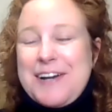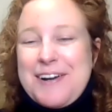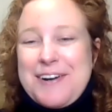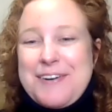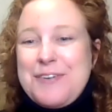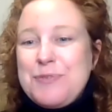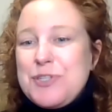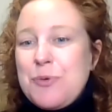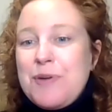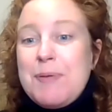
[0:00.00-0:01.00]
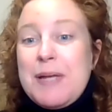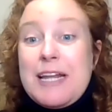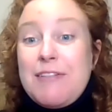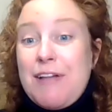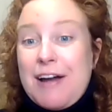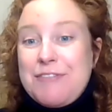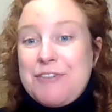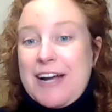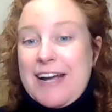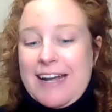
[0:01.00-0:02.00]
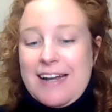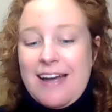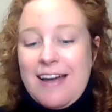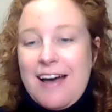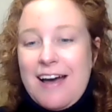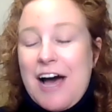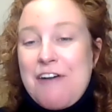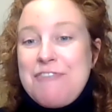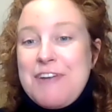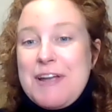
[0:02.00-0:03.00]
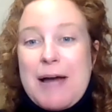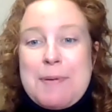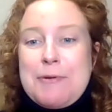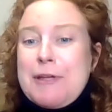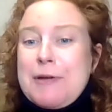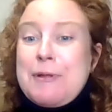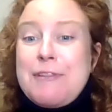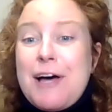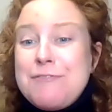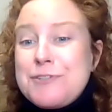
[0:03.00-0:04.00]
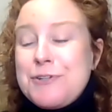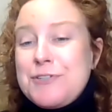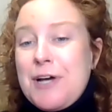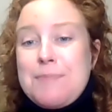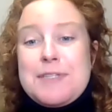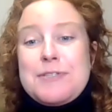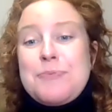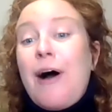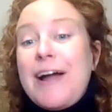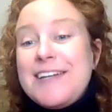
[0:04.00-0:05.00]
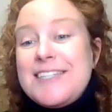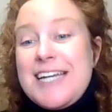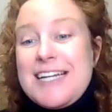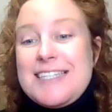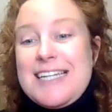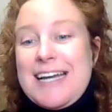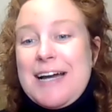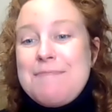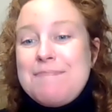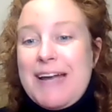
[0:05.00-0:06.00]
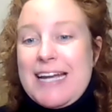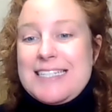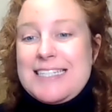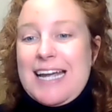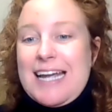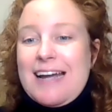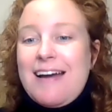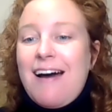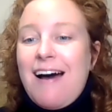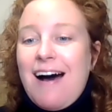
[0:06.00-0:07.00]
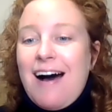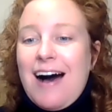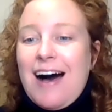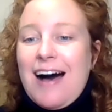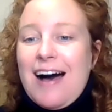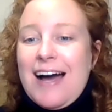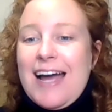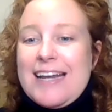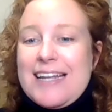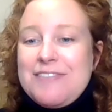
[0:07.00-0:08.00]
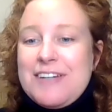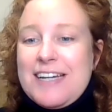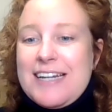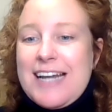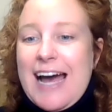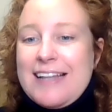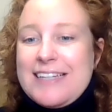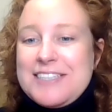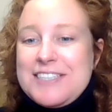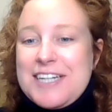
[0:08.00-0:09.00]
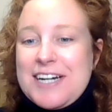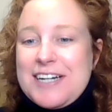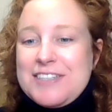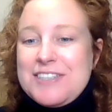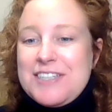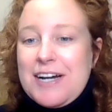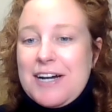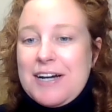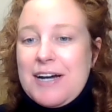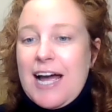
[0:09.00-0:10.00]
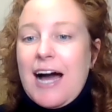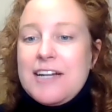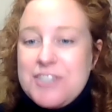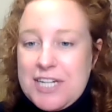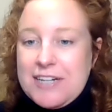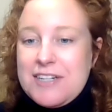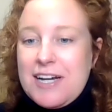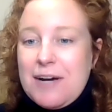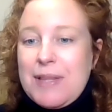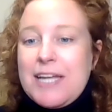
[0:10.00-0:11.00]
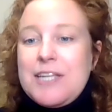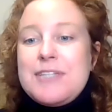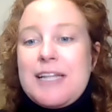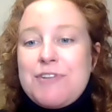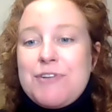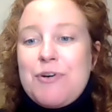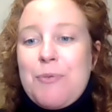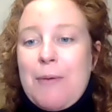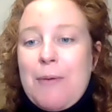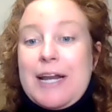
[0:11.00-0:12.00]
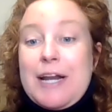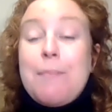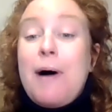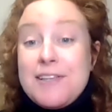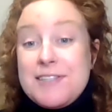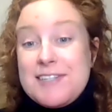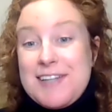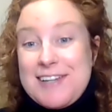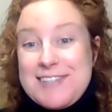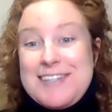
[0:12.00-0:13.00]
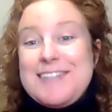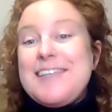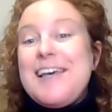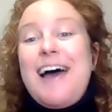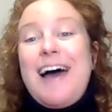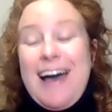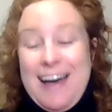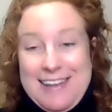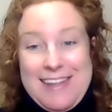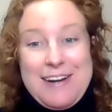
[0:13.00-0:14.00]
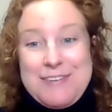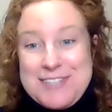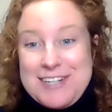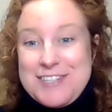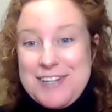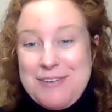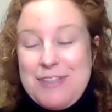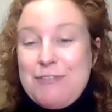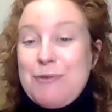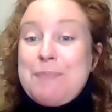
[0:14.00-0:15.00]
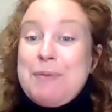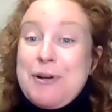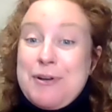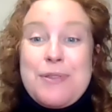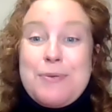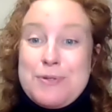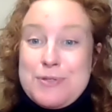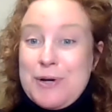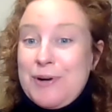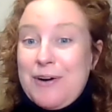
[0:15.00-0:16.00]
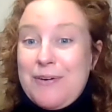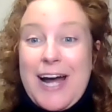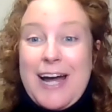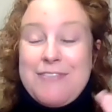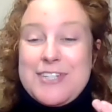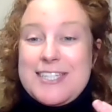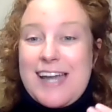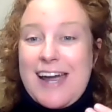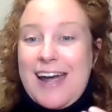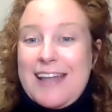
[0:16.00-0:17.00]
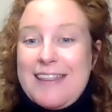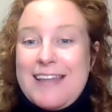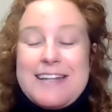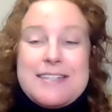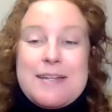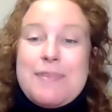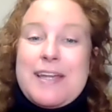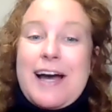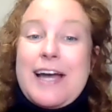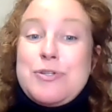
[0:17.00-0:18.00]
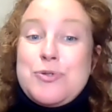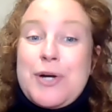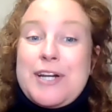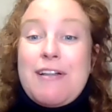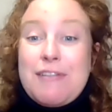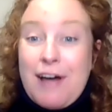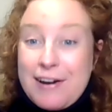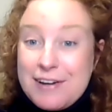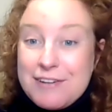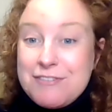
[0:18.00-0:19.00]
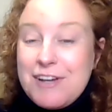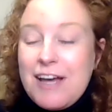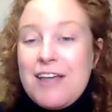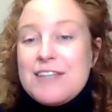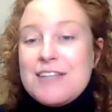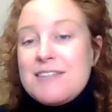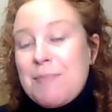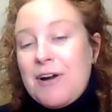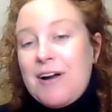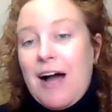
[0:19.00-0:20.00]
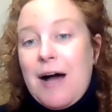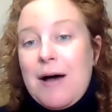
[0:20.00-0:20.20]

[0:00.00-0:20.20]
And so we've been getting a lot of great feedback. People are like, we love screw tops. This wine is tasting amazing. And even Allie shared, we like using leftover white wine in our pasta sauces. And then I was going to share that with everyone, but also the risotto. I have to say that is something I enjoyed a lot of this summer,